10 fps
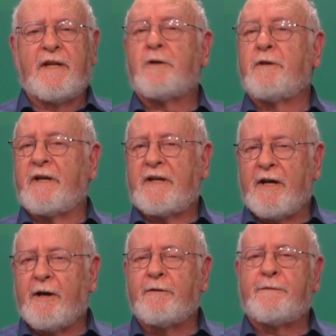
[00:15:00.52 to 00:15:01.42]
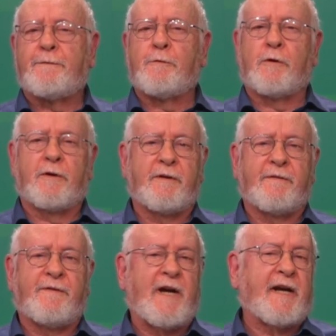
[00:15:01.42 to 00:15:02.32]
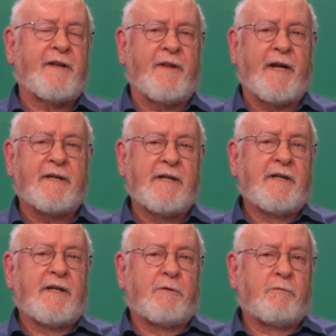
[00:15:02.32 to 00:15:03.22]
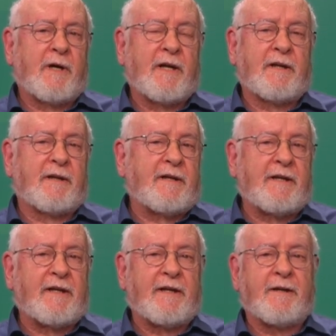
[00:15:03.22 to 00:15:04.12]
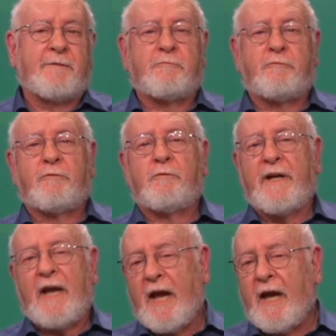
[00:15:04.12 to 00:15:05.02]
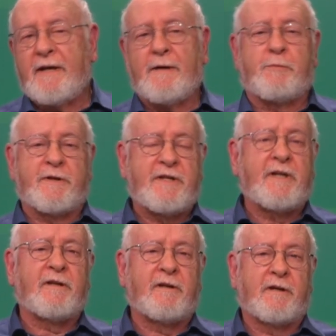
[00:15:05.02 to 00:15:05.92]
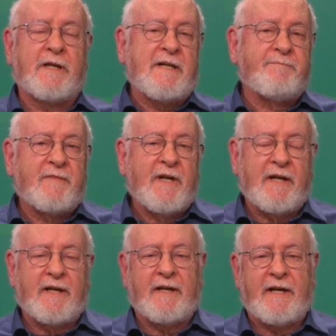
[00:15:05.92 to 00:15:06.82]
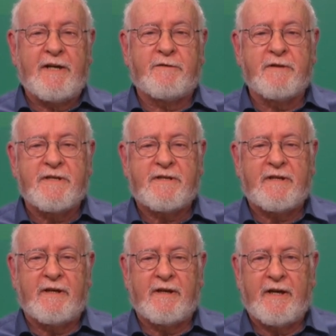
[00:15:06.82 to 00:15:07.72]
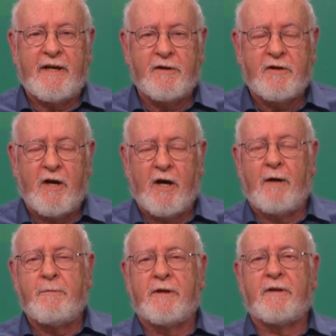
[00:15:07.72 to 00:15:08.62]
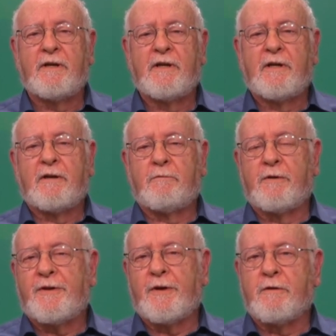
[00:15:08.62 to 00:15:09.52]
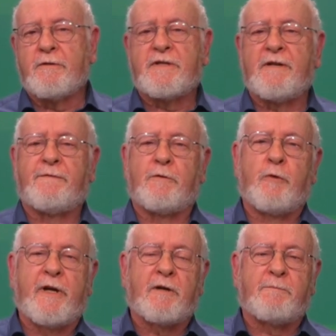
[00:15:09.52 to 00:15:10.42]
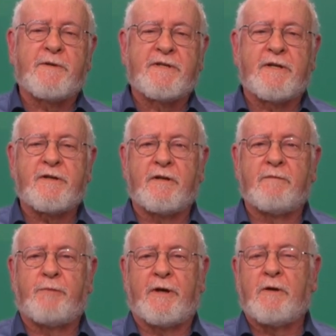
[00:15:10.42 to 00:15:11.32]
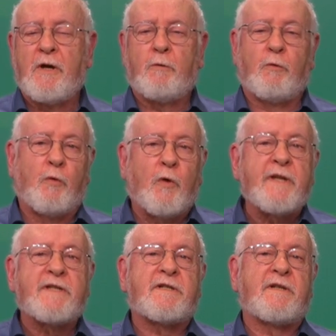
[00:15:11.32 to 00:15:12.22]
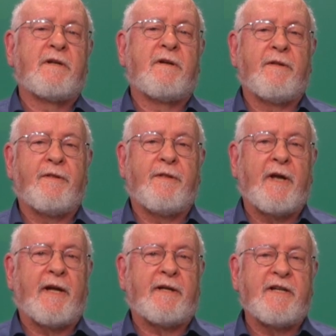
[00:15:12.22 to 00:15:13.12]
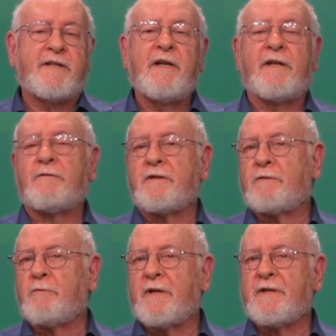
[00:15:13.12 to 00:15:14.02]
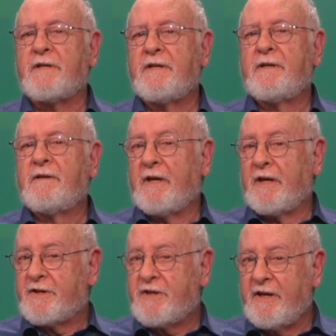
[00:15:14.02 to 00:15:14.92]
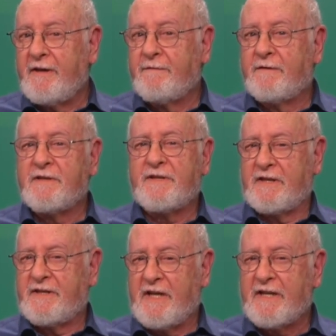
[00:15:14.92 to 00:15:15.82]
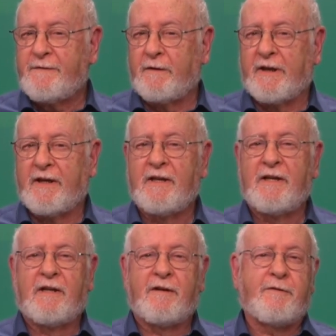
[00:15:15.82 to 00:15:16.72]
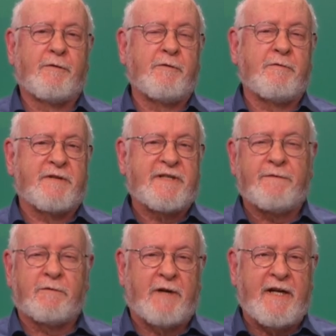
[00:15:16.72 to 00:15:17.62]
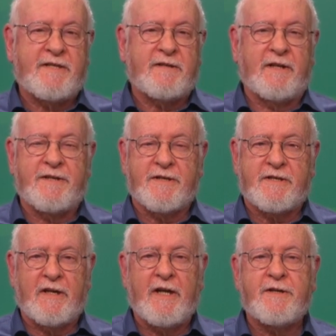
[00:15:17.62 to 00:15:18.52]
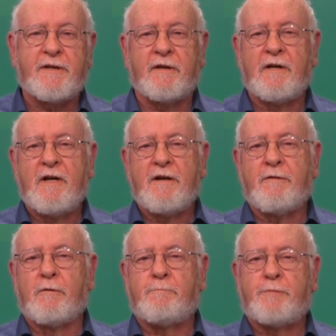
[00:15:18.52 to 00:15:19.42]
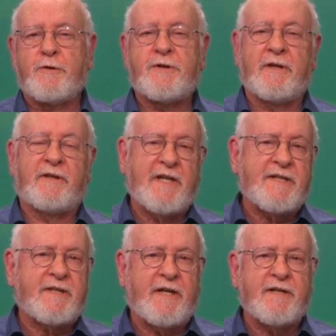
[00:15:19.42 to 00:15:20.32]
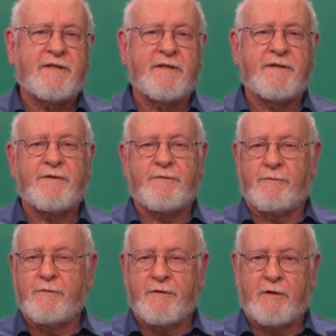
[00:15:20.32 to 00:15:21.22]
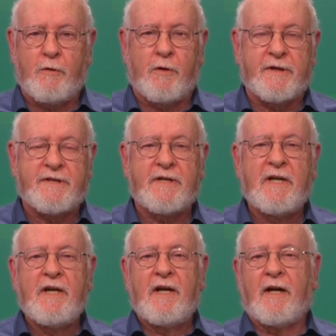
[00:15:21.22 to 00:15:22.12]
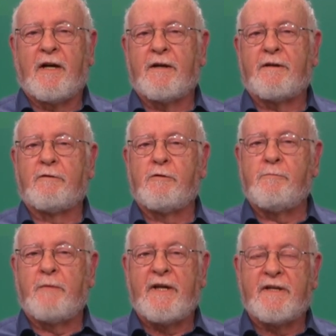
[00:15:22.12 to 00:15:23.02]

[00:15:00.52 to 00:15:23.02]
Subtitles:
that could account for the fact that Well, we had a particular interest in common with those of a weaker position, but once that interest was achieved successfully through civil rights legislation, through pushing test cases through the courts, through